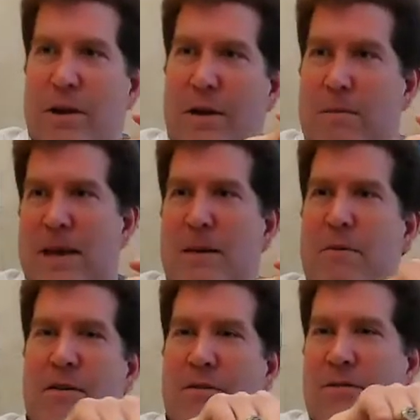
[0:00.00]
get a beam
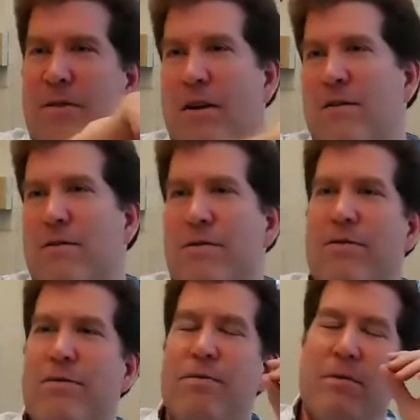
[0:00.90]
of
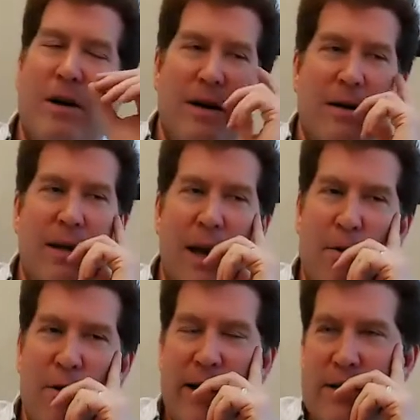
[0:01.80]

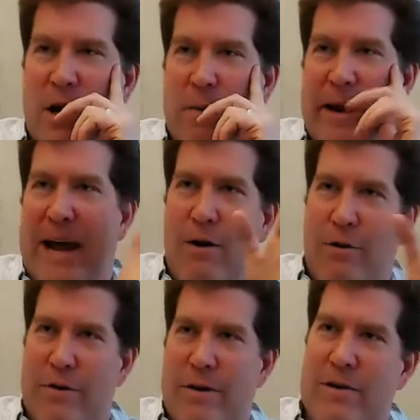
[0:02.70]
gamma rays coming
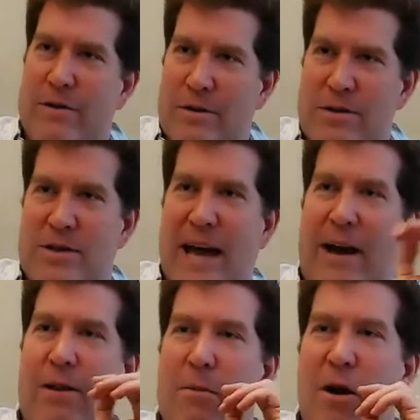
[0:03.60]
out, and then you're going to
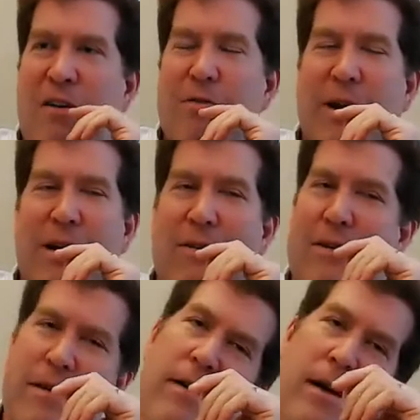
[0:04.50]
scatter them off
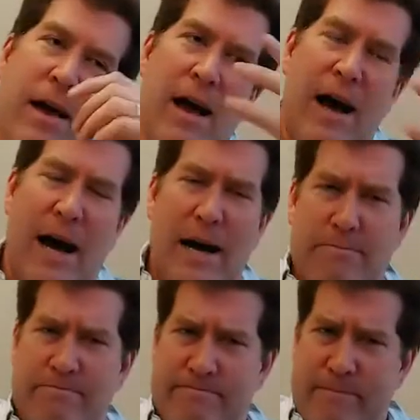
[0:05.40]
whatever.
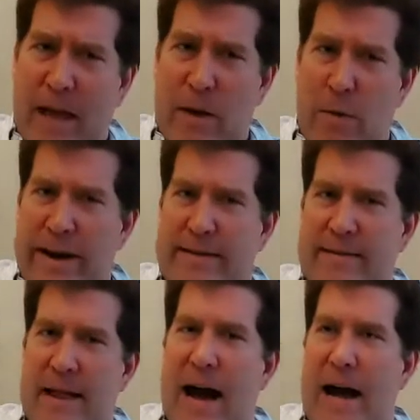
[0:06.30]
And
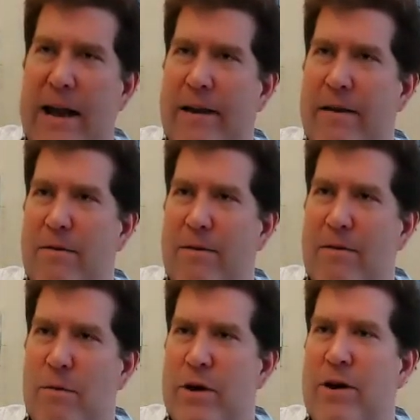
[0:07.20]

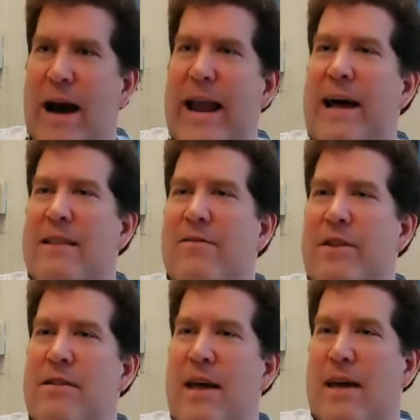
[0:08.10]
when you're not
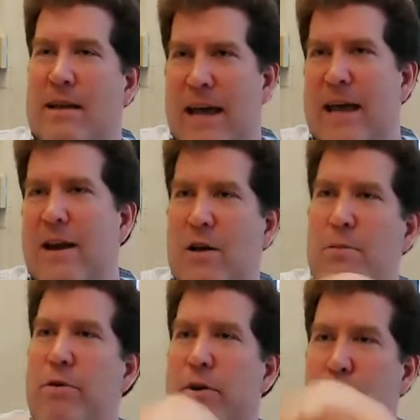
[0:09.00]
actively taking data, you
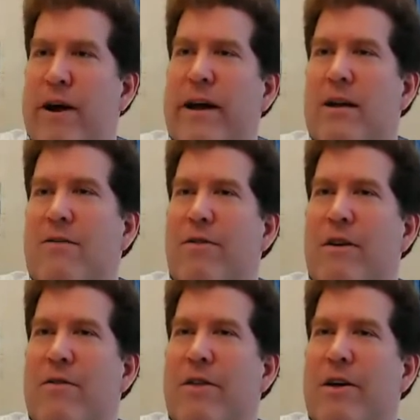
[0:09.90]
put a brick in
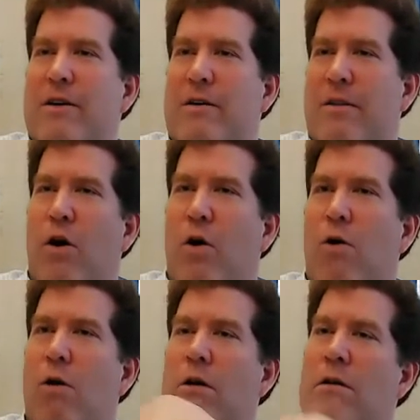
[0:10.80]
front of the
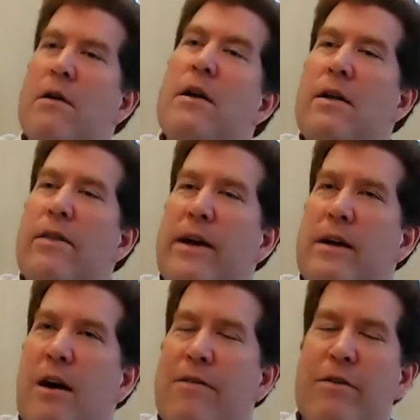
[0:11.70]
hole that
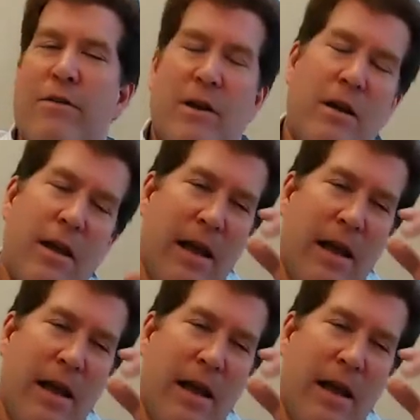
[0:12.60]
covers it.